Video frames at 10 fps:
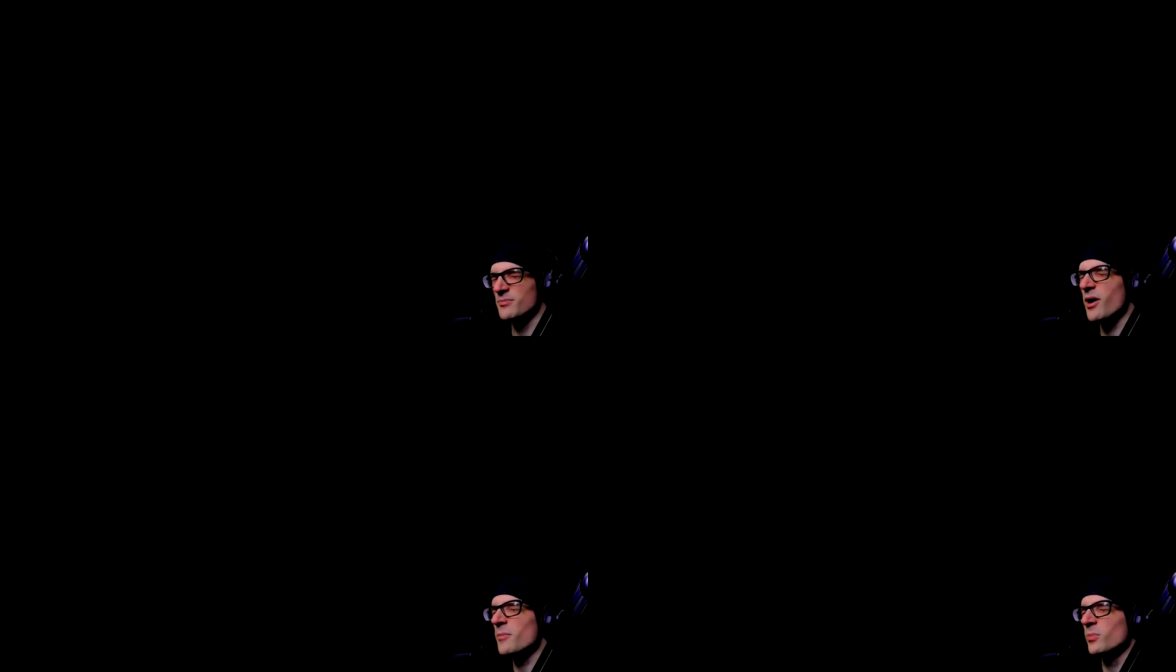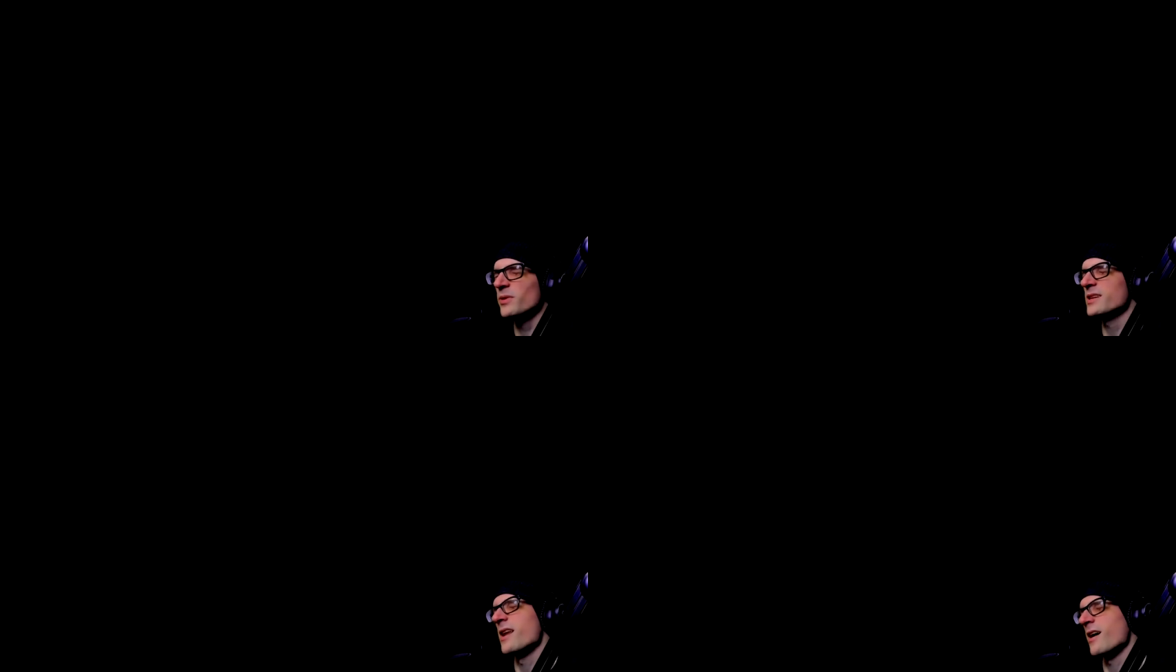
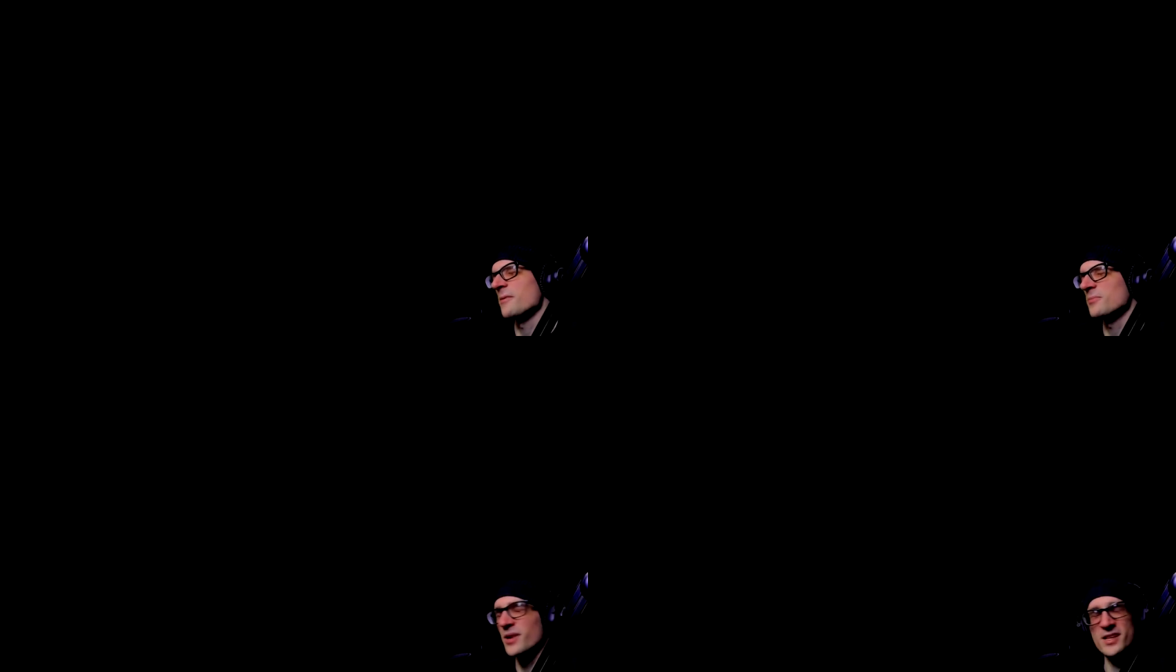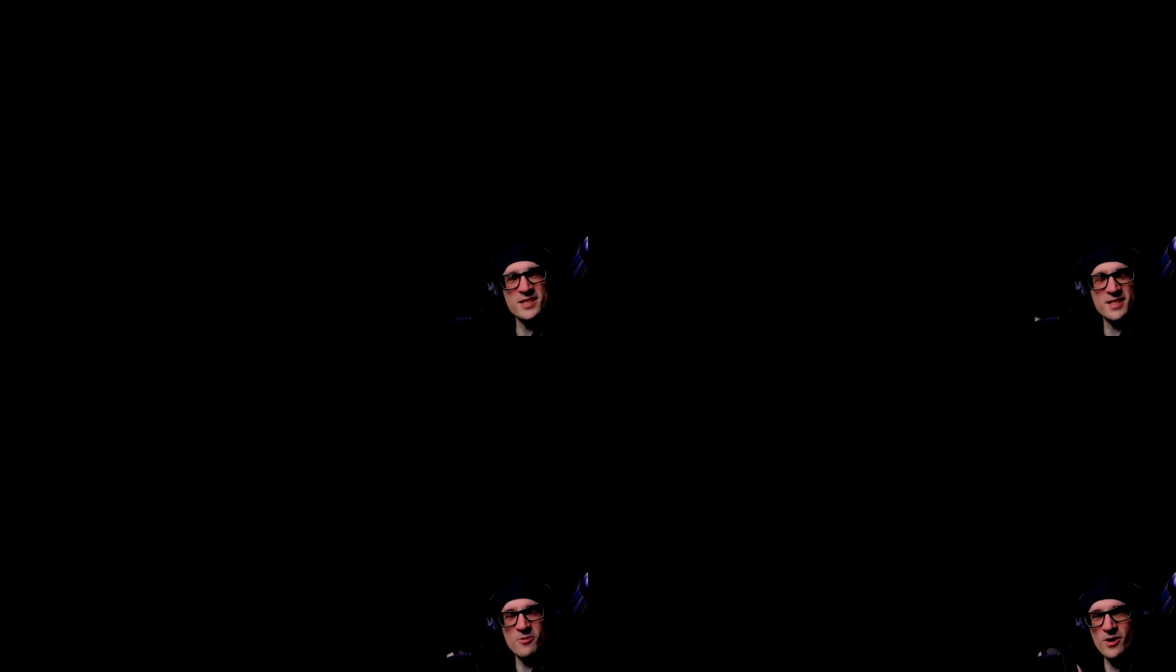Probably not, but I'd
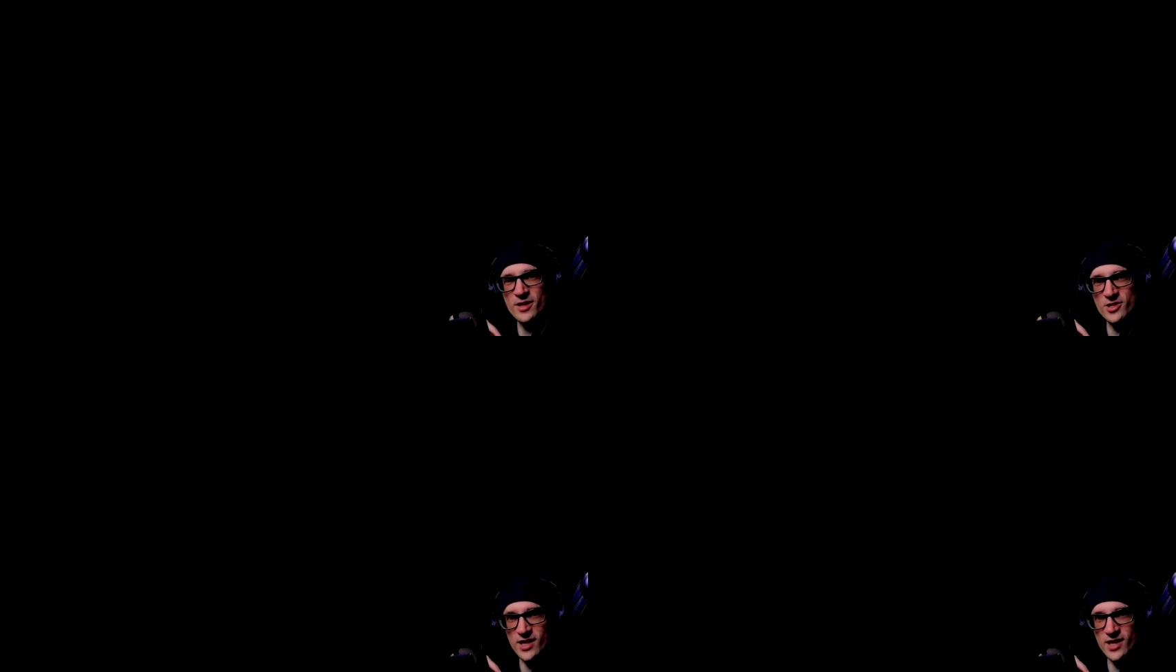still want